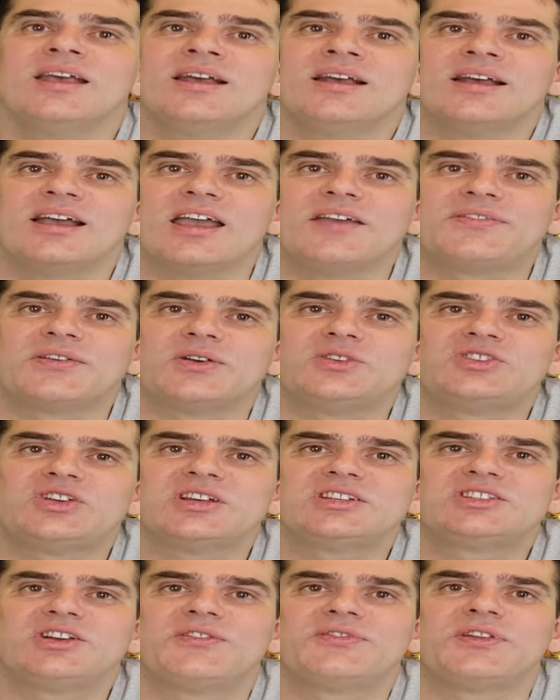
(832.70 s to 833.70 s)
If you're
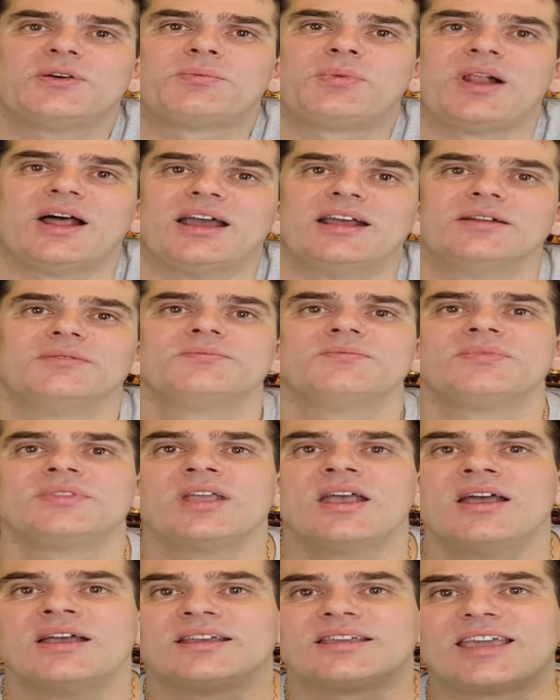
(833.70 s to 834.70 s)
just off the plane,
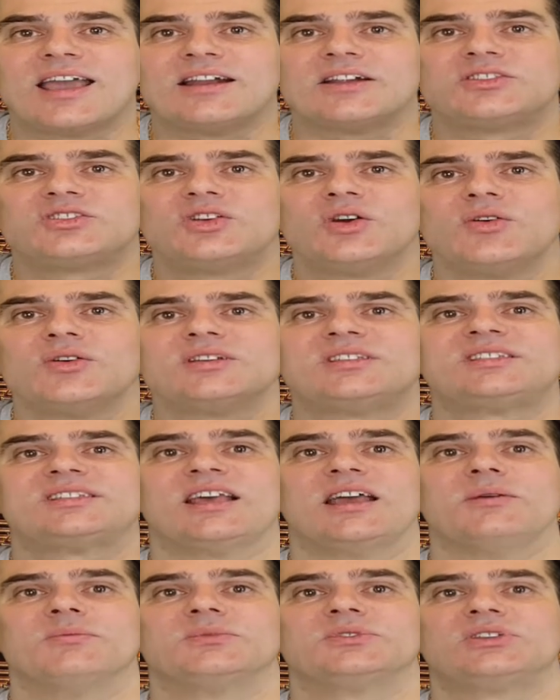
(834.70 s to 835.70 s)
get a tourist
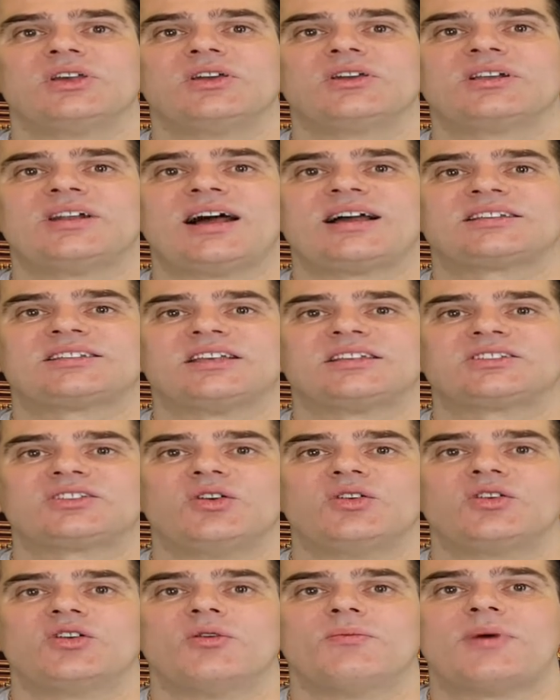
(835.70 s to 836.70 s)
sim so you can access
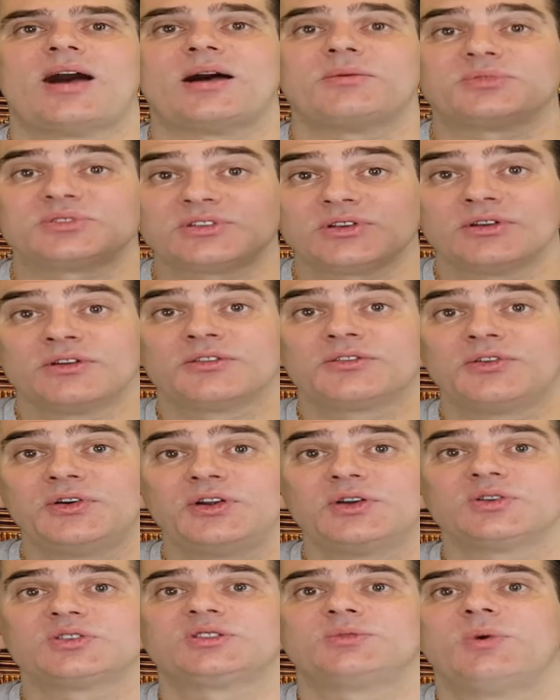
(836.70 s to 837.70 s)
Google Maps through
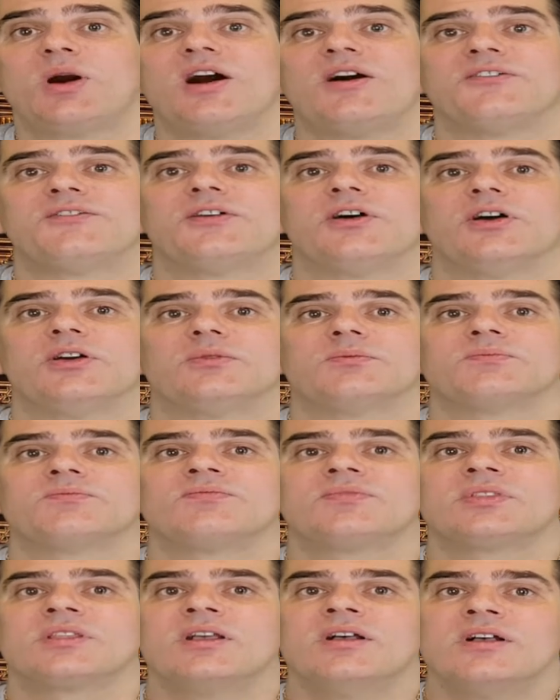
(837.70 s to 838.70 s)
your smartphone.
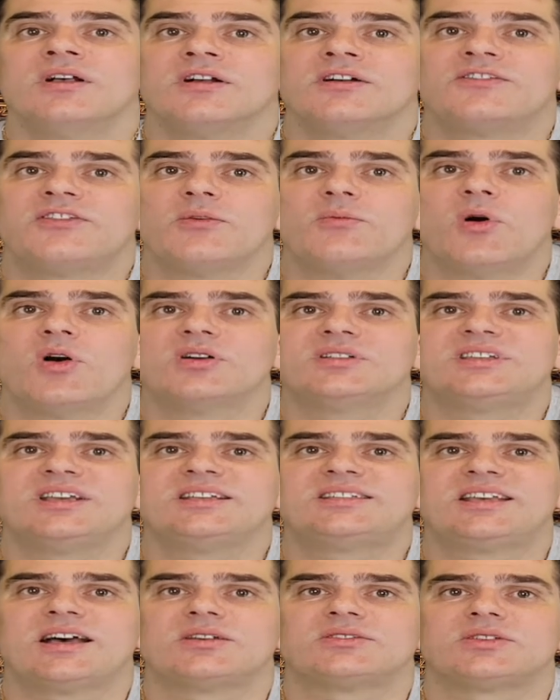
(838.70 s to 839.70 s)
For more
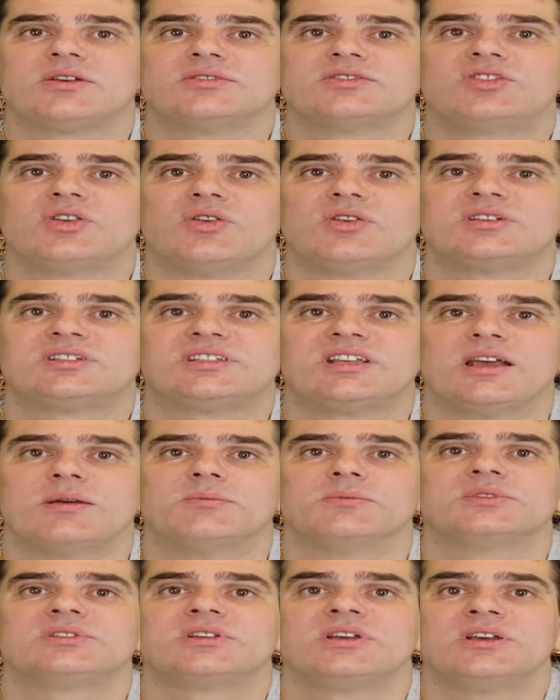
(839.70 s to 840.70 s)
details on tourist
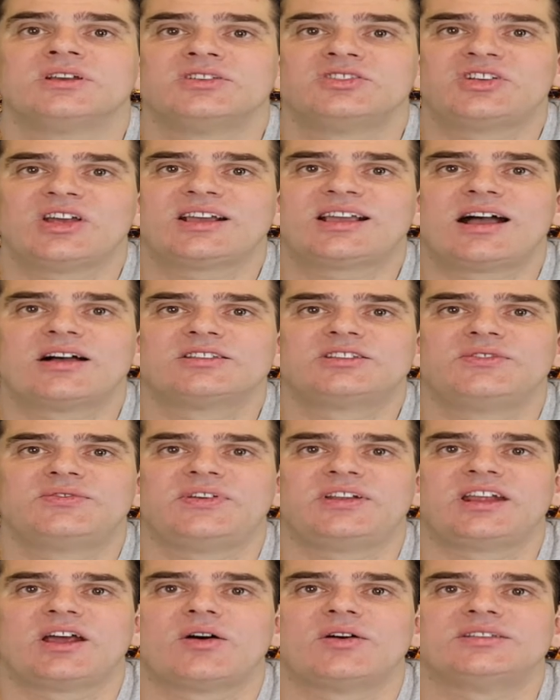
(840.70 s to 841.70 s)
sims, check out a
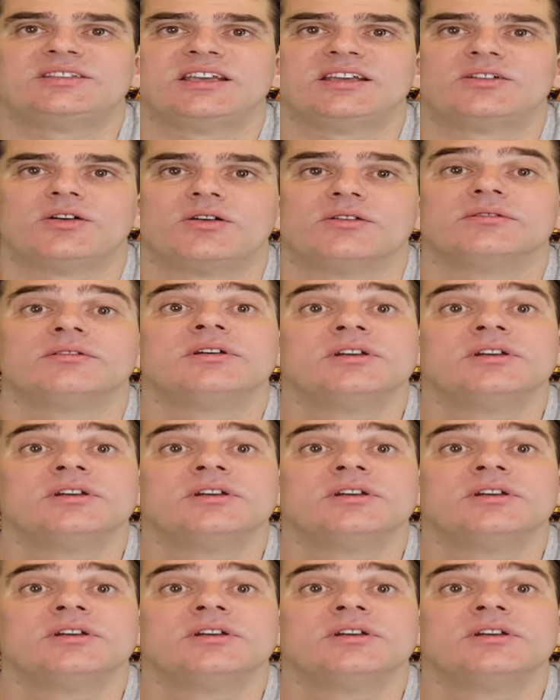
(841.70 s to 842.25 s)
video I did on